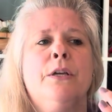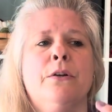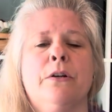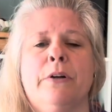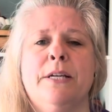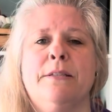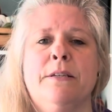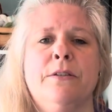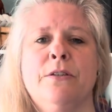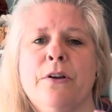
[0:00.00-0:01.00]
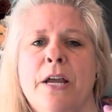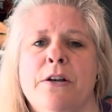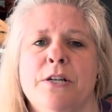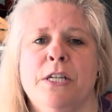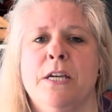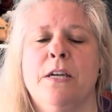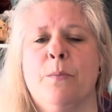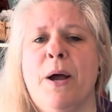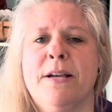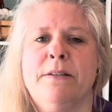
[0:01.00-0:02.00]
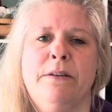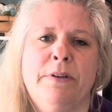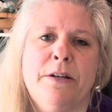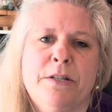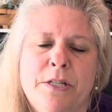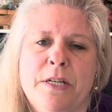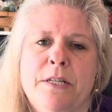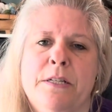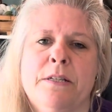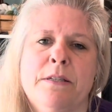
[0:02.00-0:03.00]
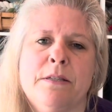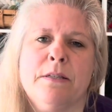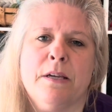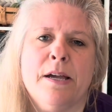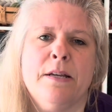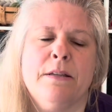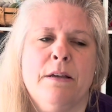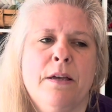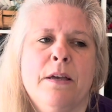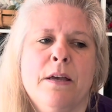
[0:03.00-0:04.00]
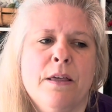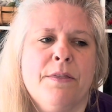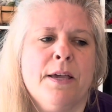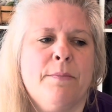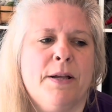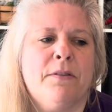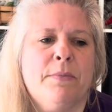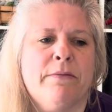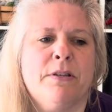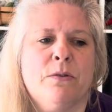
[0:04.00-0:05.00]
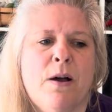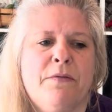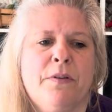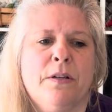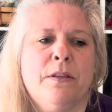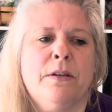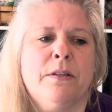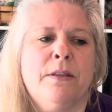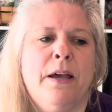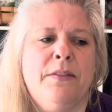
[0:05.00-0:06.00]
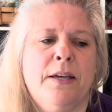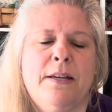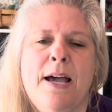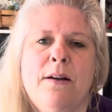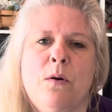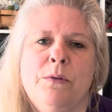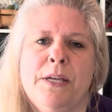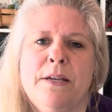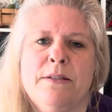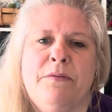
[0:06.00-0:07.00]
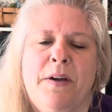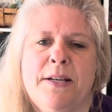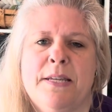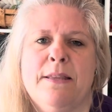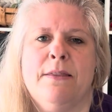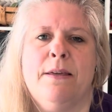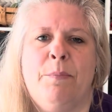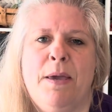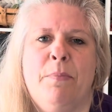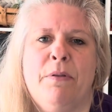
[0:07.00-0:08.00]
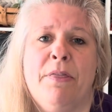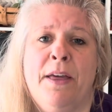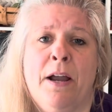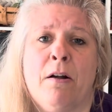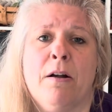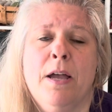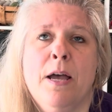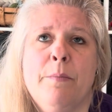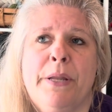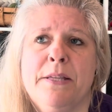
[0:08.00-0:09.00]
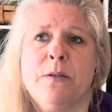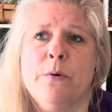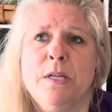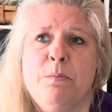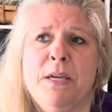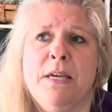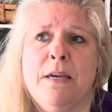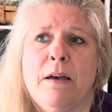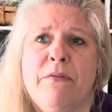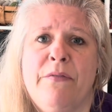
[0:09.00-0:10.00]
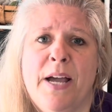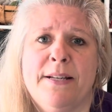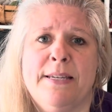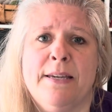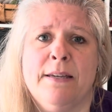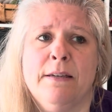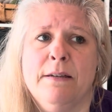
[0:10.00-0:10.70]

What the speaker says: graces, your energy, your positive energy. Just kind of think about them every so often. That not only is affecting the people there, but it's going to be affecting